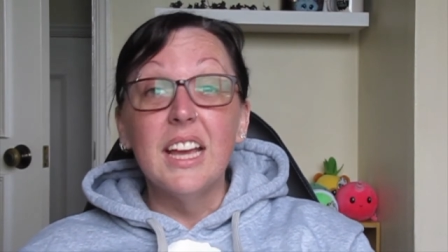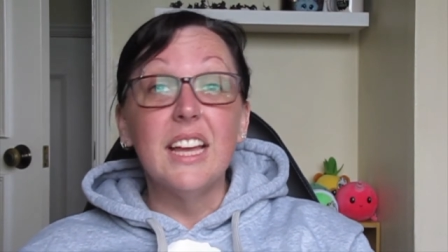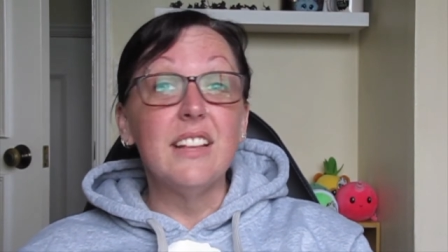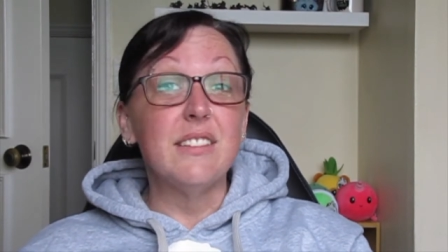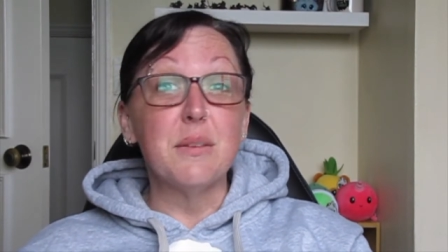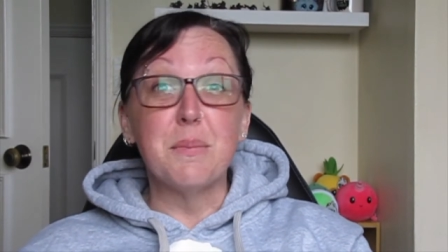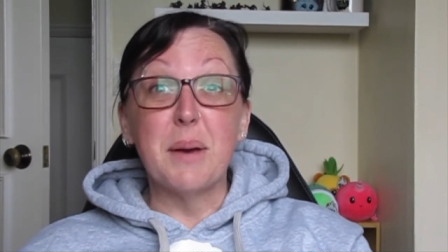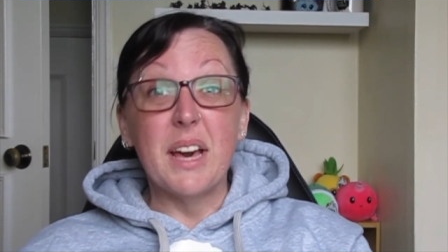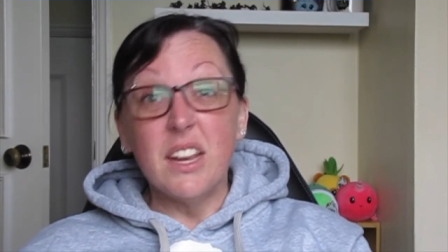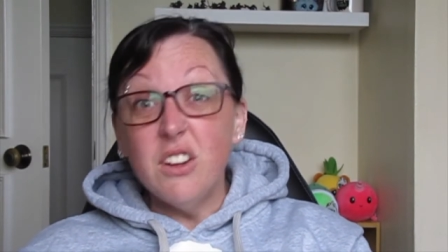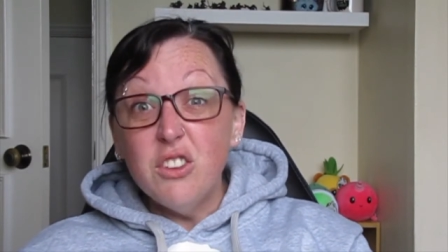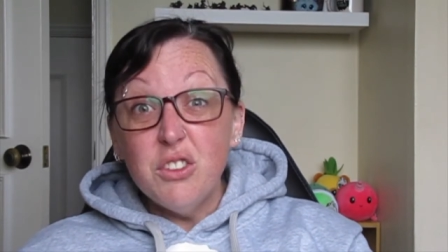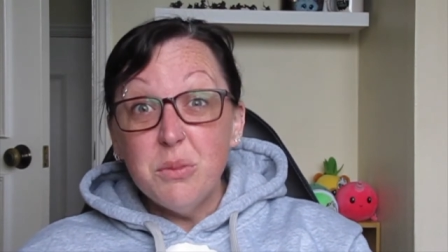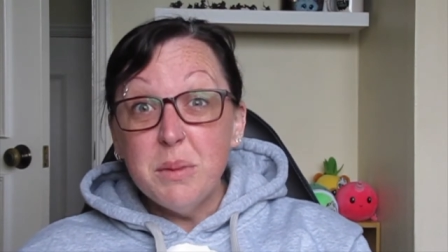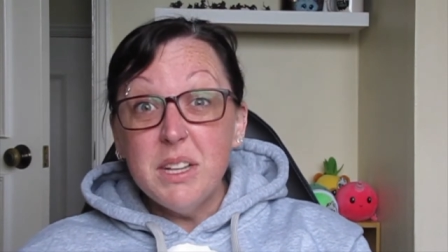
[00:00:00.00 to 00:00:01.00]
It's a
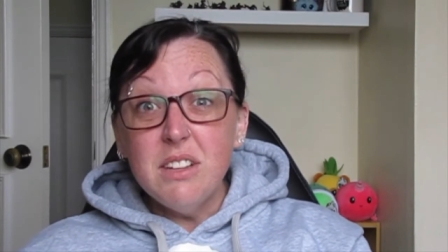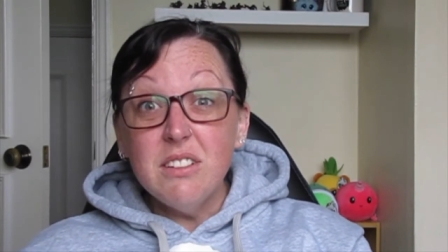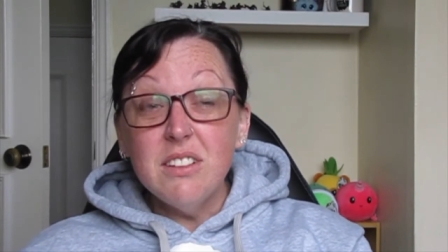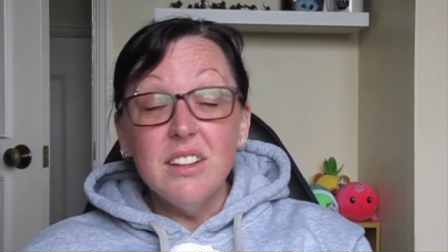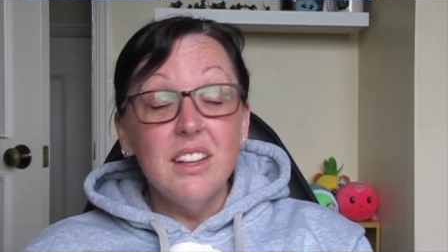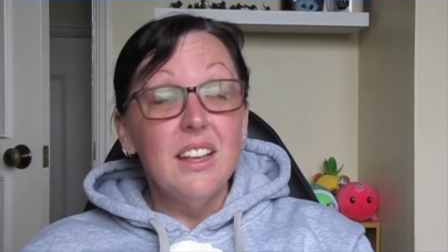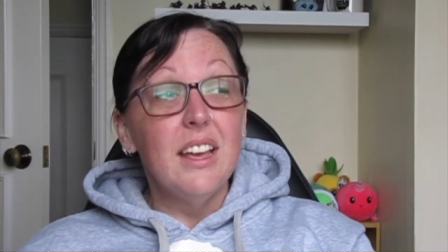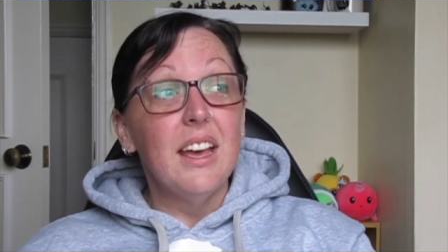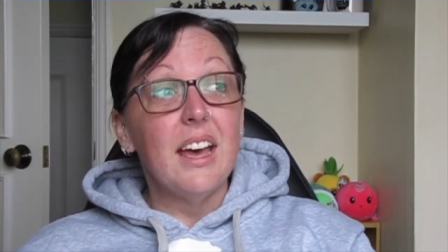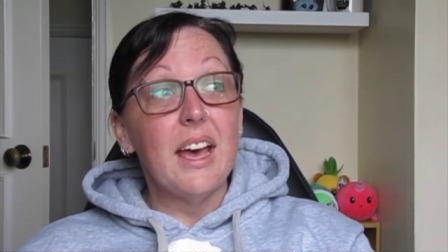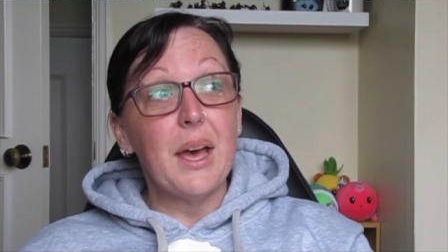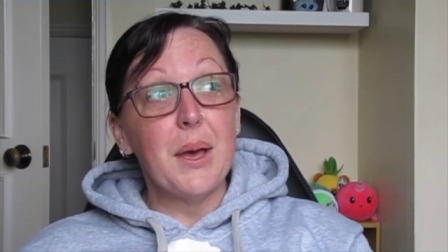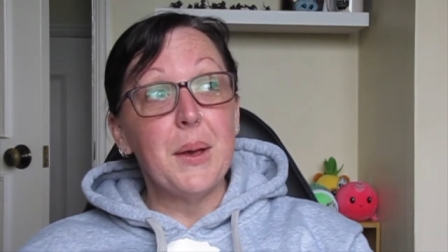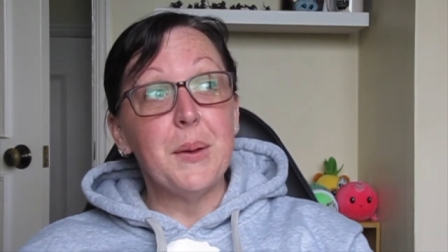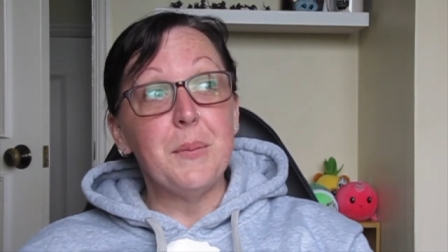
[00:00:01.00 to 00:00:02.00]
punishment.
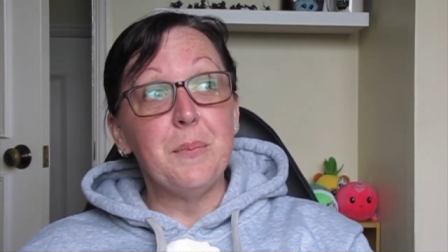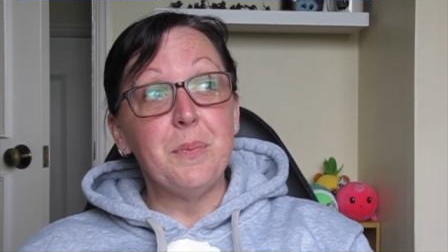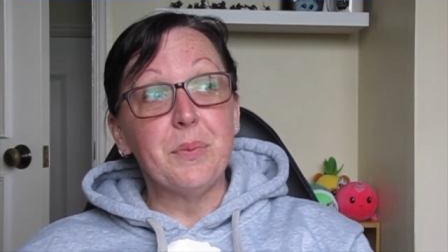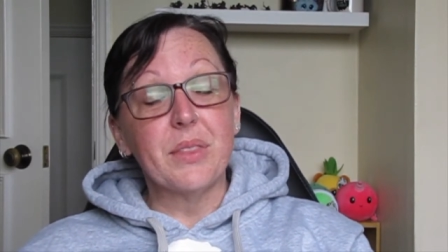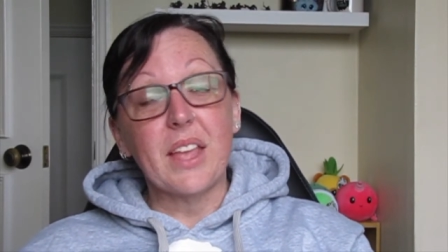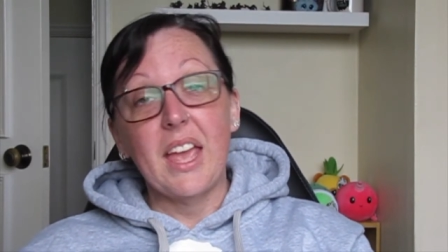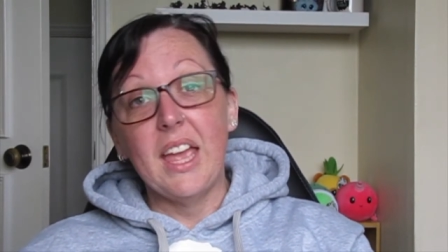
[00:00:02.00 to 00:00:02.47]
Um,